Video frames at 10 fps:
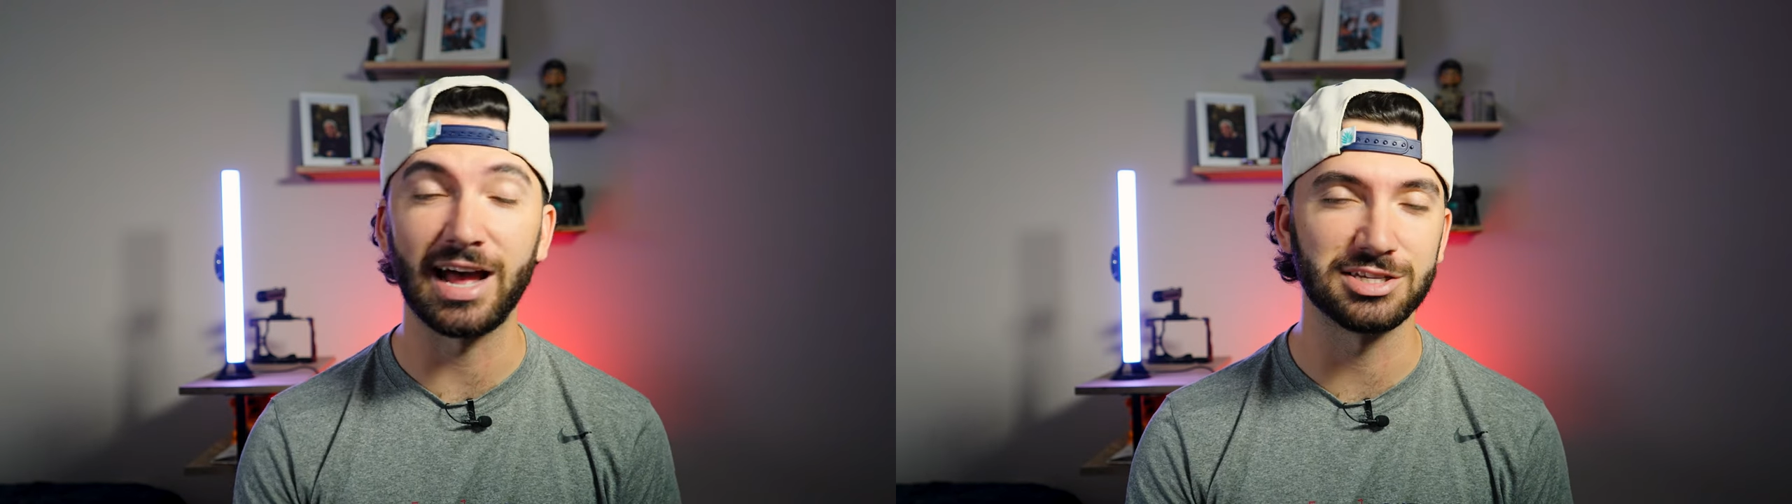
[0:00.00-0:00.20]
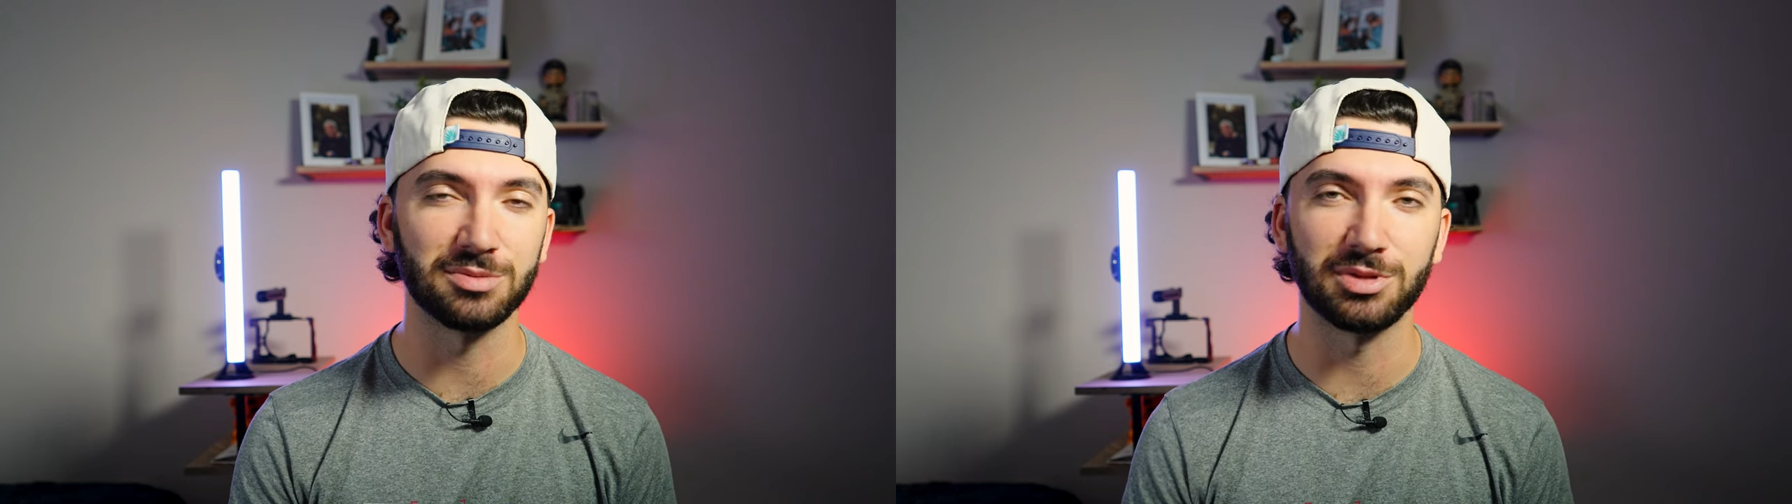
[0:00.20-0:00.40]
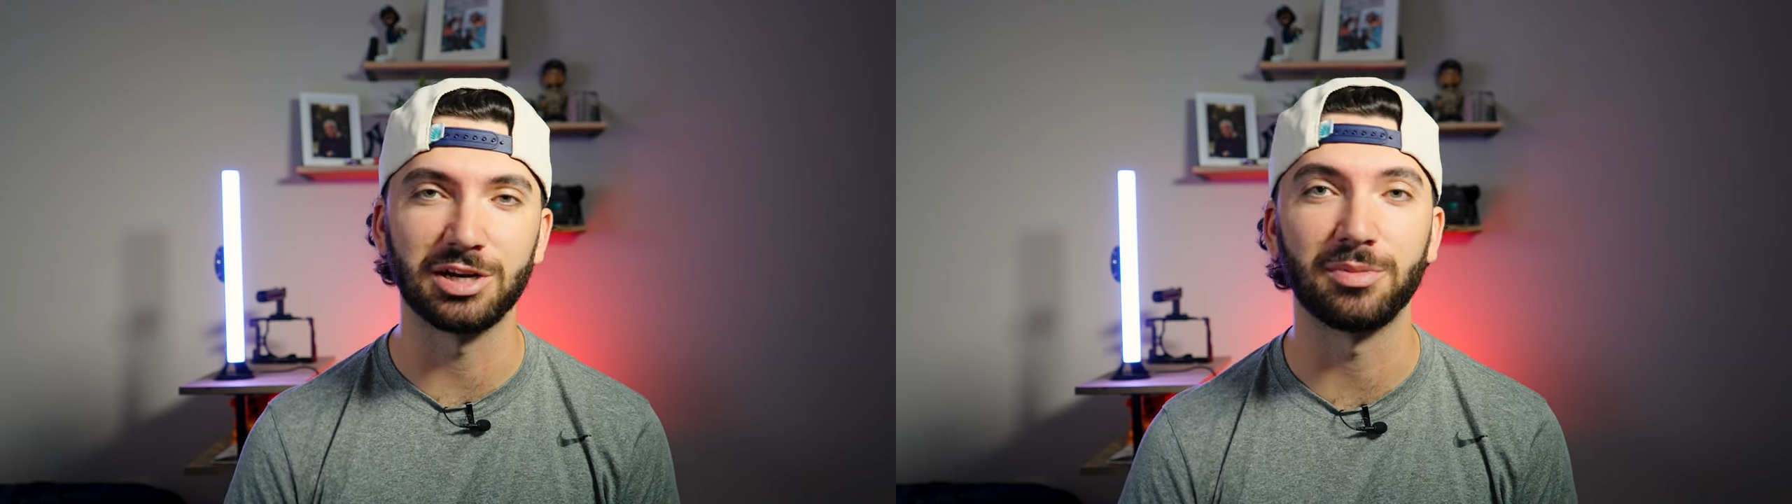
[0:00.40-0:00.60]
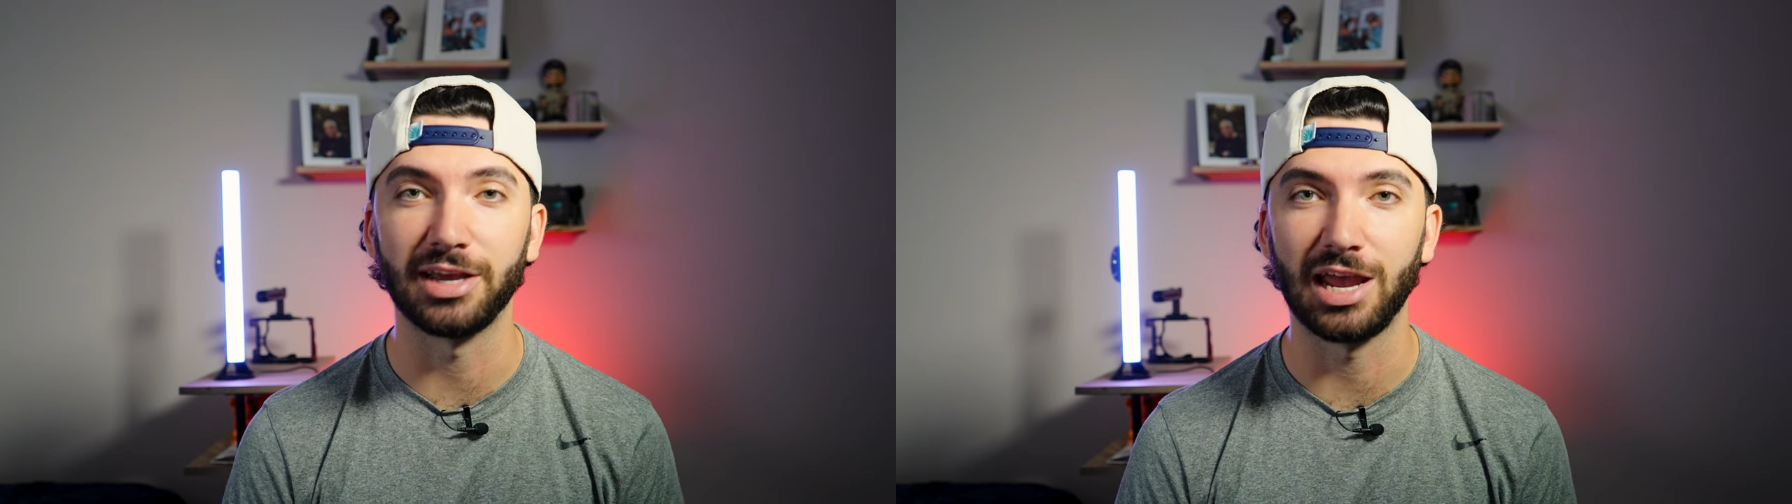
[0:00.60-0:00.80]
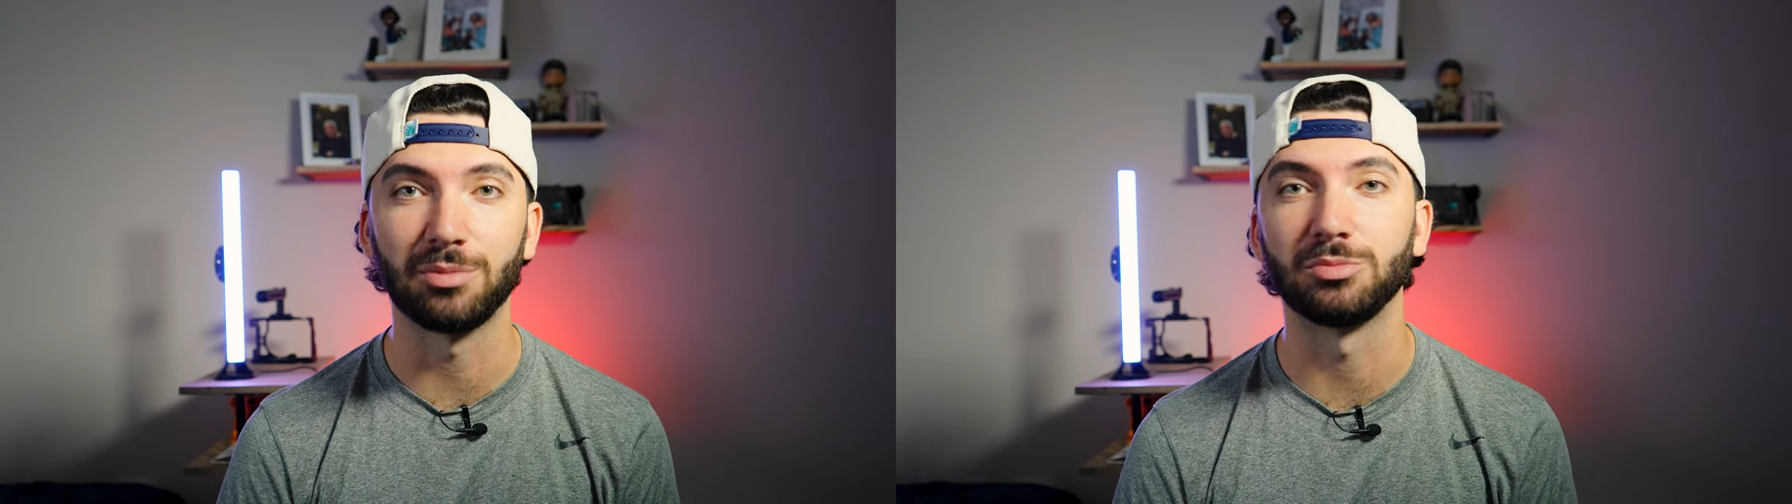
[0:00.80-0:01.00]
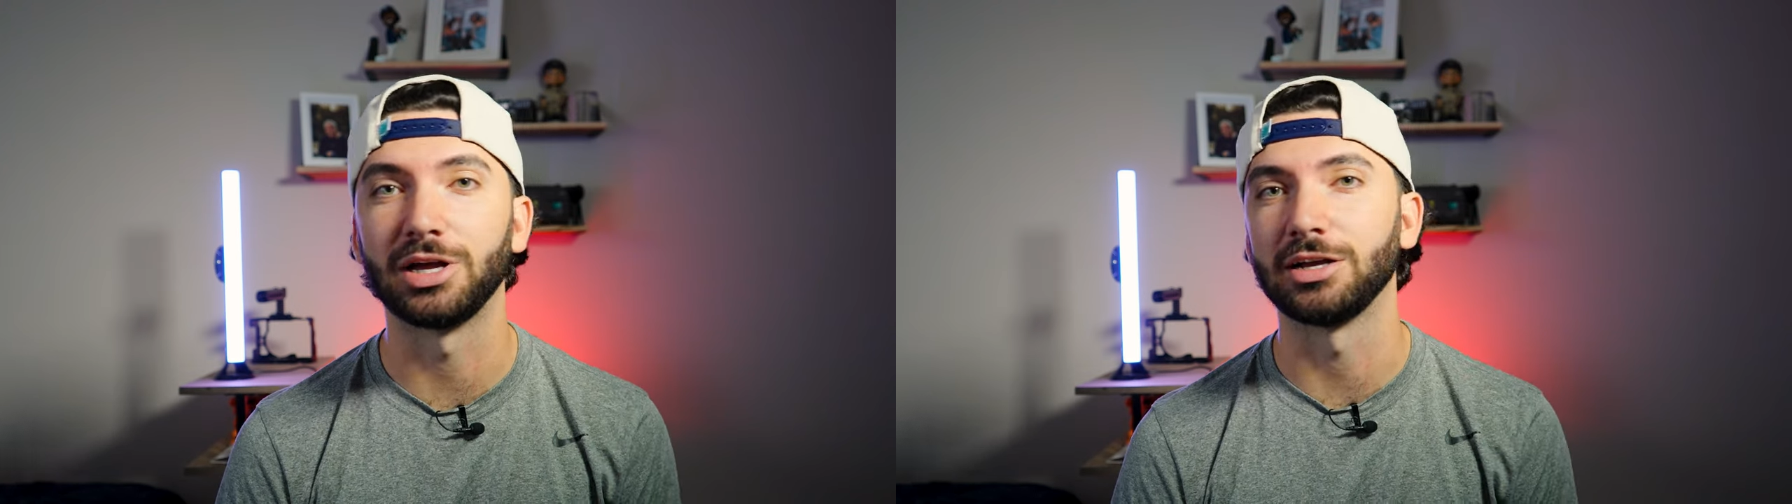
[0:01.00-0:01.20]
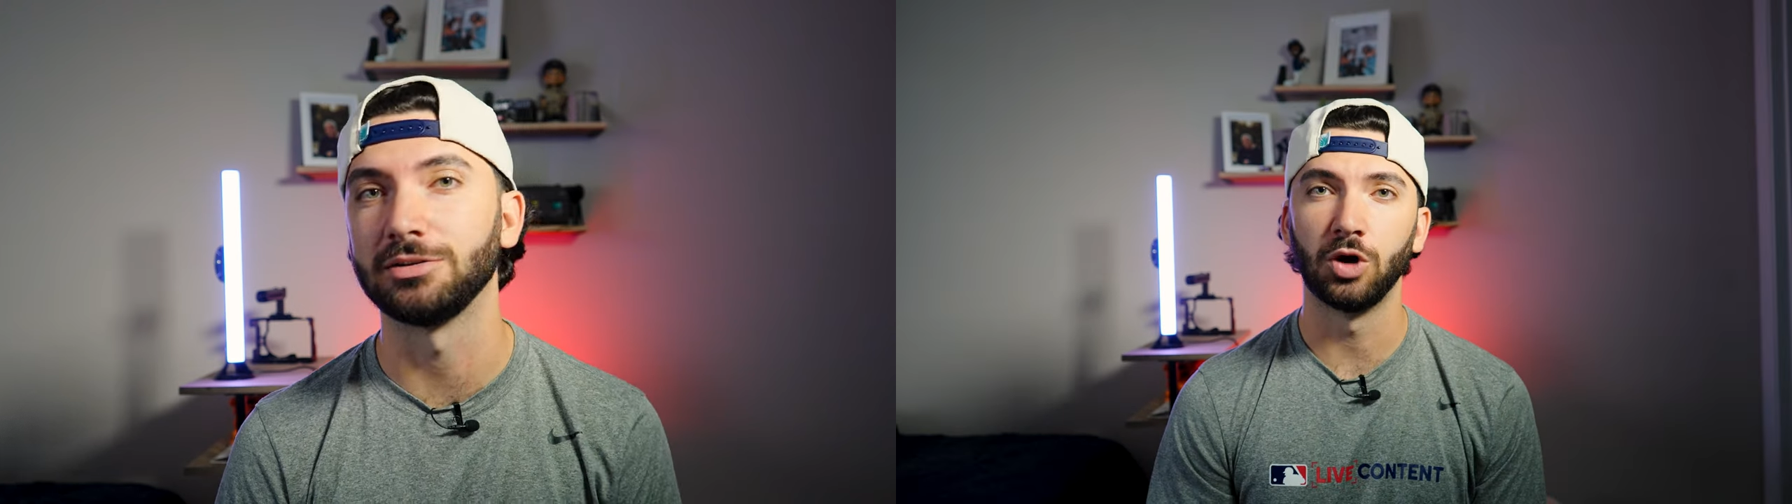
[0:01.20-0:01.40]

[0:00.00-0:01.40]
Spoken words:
add something in my camera bag.